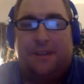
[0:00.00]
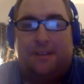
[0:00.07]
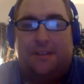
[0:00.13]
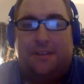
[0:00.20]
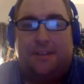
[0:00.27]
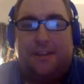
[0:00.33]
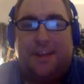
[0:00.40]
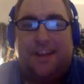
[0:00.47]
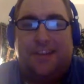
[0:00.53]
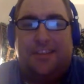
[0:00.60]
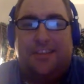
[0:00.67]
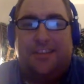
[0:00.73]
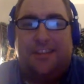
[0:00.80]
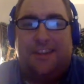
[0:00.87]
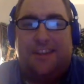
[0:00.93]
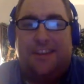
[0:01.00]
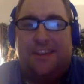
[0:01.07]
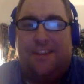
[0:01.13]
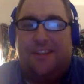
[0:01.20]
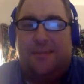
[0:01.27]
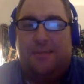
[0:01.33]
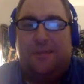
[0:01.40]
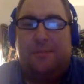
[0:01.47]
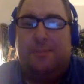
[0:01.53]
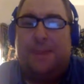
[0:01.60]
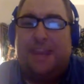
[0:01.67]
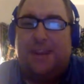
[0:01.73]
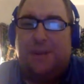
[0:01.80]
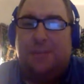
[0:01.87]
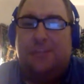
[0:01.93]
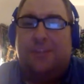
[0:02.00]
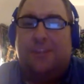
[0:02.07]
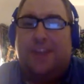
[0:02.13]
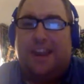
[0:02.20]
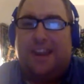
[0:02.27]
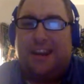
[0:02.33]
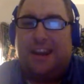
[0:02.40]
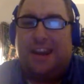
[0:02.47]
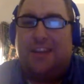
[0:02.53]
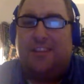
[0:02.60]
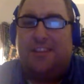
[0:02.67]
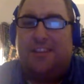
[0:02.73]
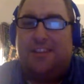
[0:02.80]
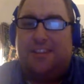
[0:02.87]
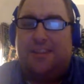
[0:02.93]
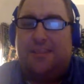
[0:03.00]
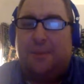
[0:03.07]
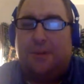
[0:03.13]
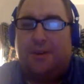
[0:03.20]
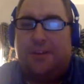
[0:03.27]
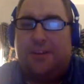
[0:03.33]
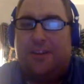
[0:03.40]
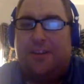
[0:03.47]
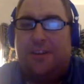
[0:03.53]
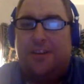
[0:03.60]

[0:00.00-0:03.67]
Tonight's attendance, it was Beatles night at at&t Park,